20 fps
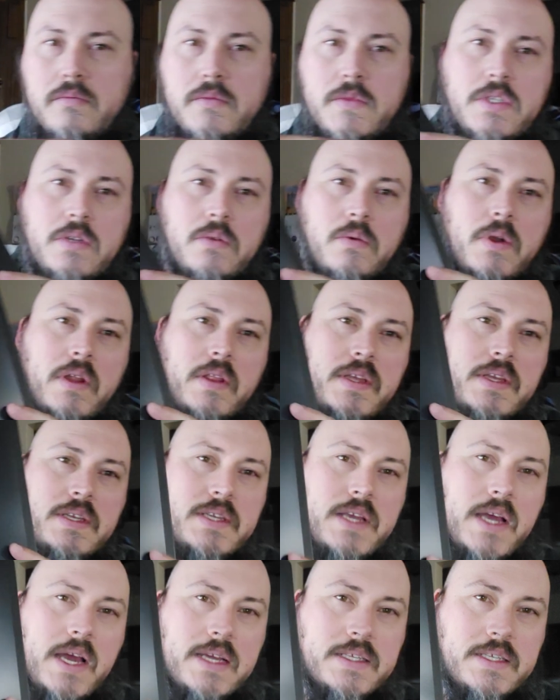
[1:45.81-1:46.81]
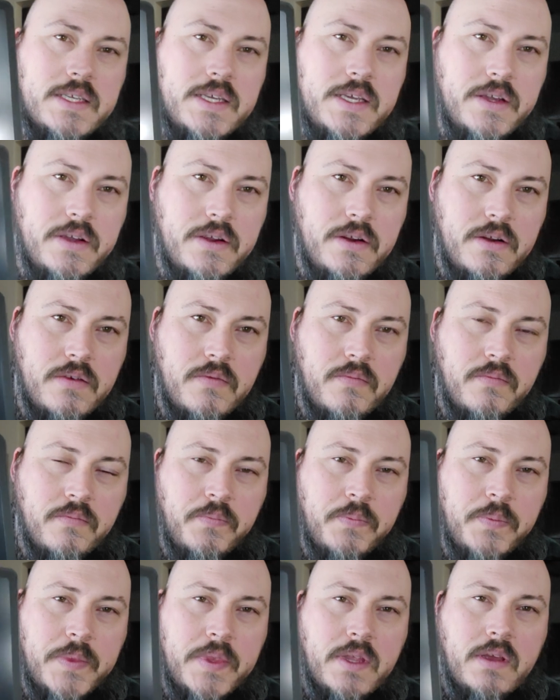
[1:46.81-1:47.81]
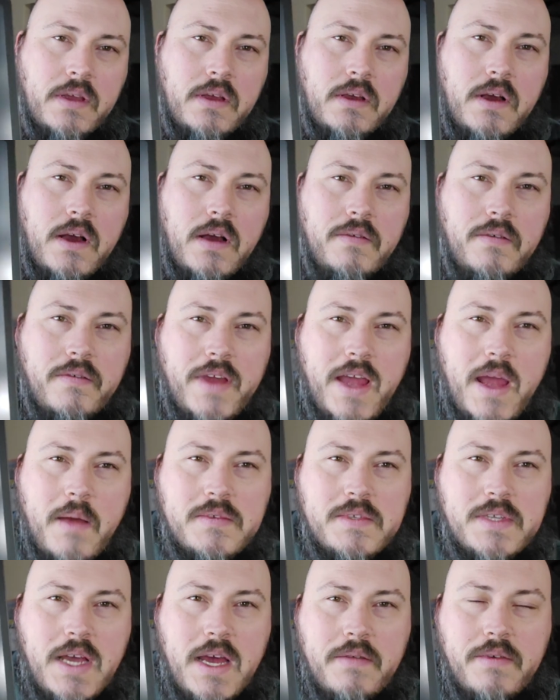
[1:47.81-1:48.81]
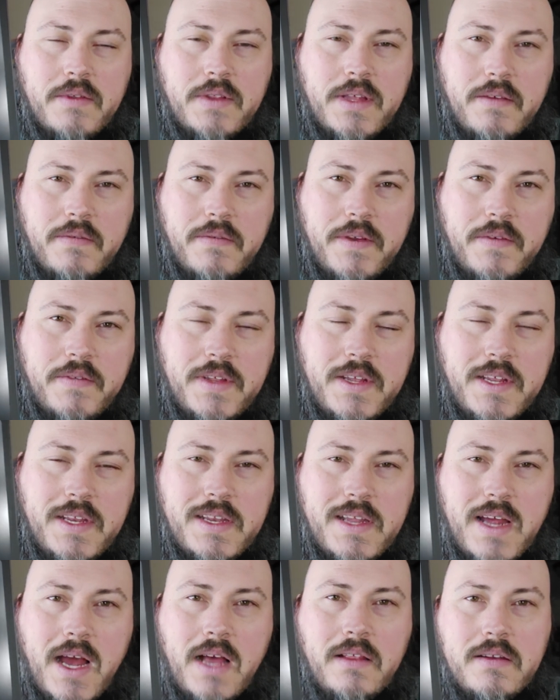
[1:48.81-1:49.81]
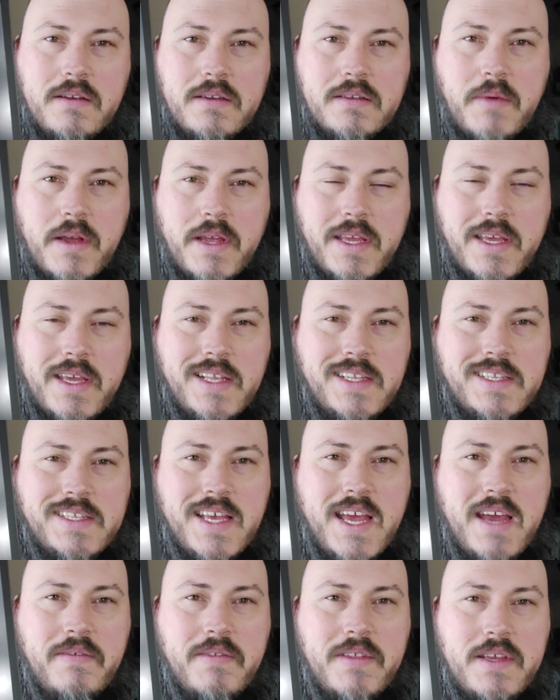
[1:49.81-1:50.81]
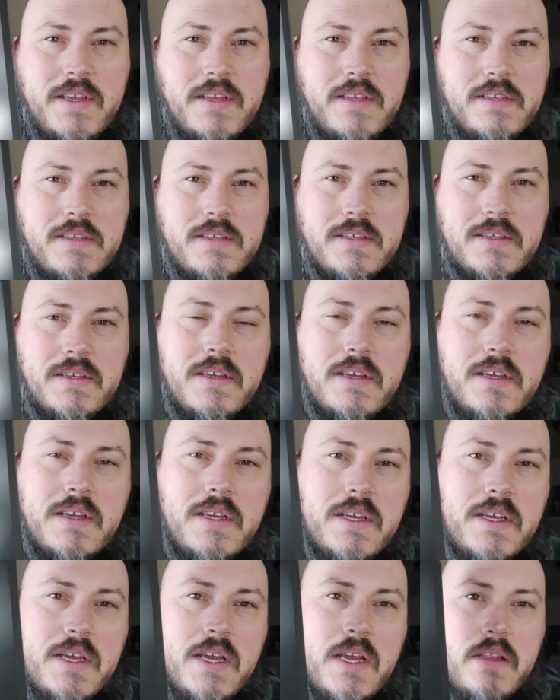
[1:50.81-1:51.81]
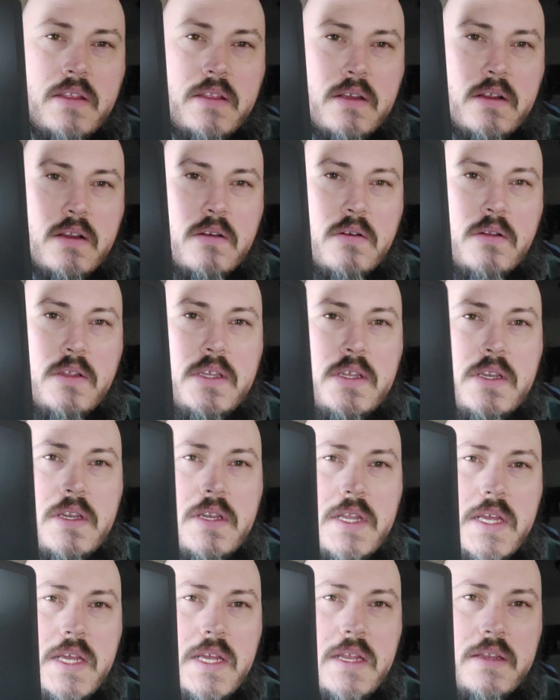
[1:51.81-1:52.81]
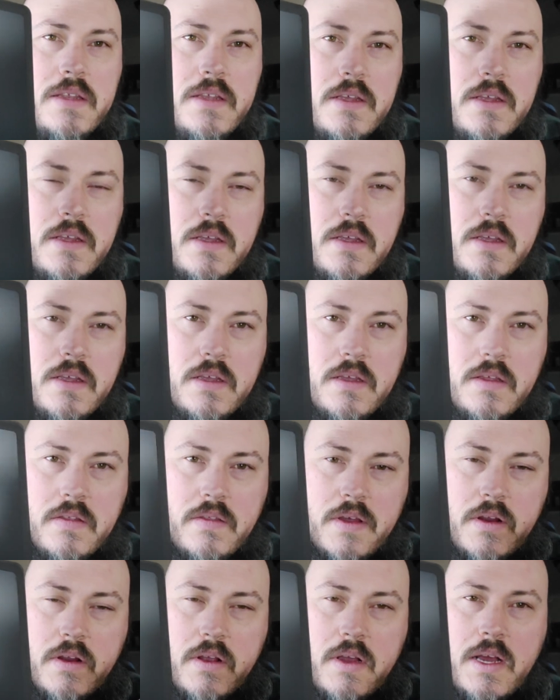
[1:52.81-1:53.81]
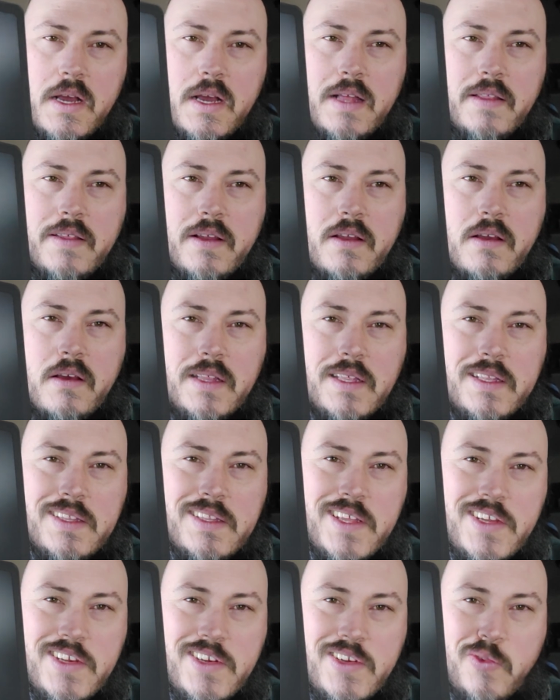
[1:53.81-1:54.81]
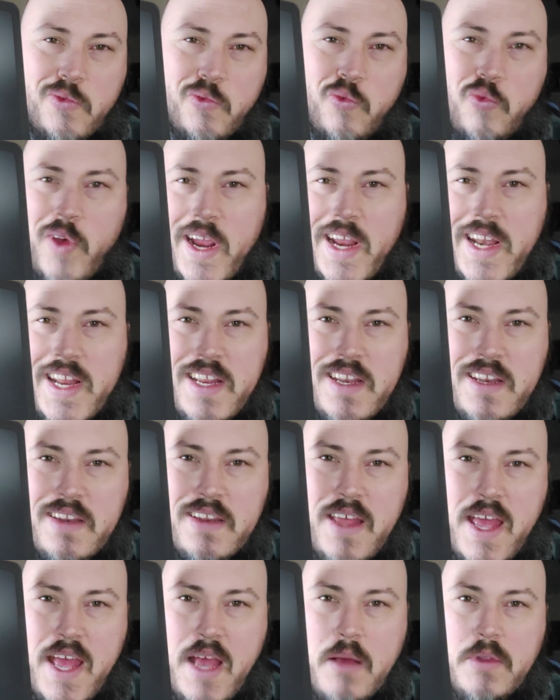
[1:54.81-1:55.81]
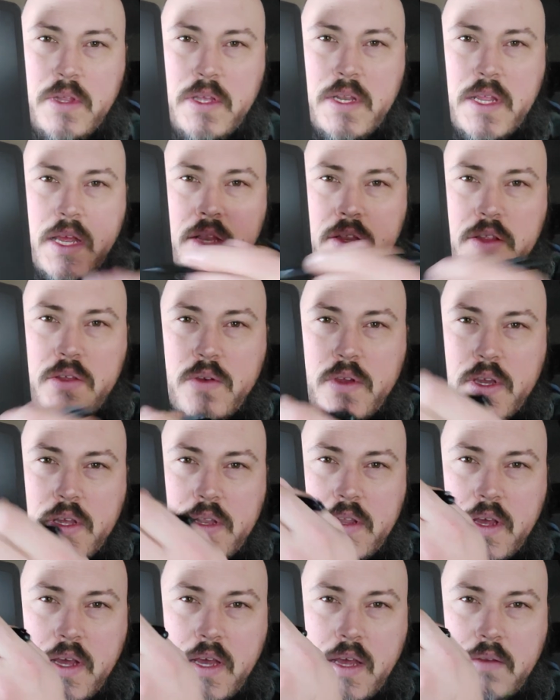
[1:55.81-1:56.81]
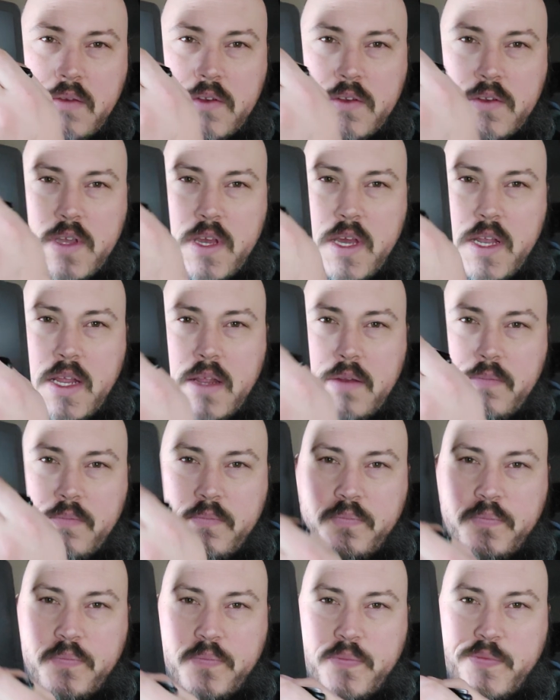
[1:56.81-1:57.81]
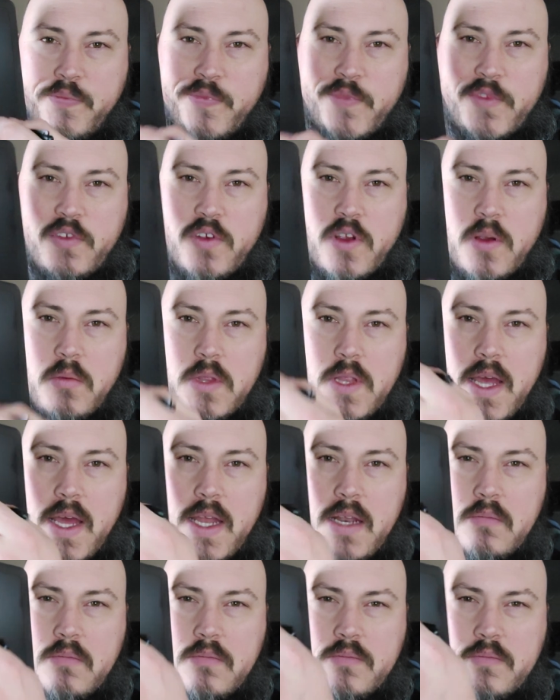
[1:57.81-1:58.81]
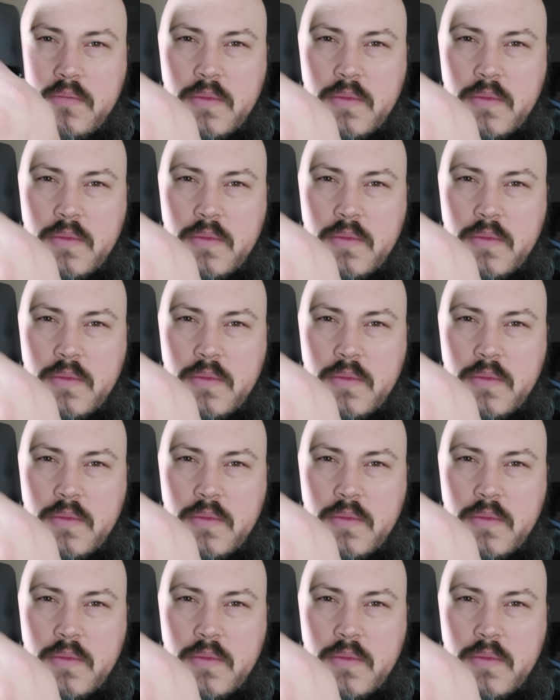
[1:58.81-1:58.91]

one of these guys here off of Amazon for like $15. My kids have these, and they're really neat. They're uh, they call called a digital writing tablet, and you can uh, just kind of scribble on them,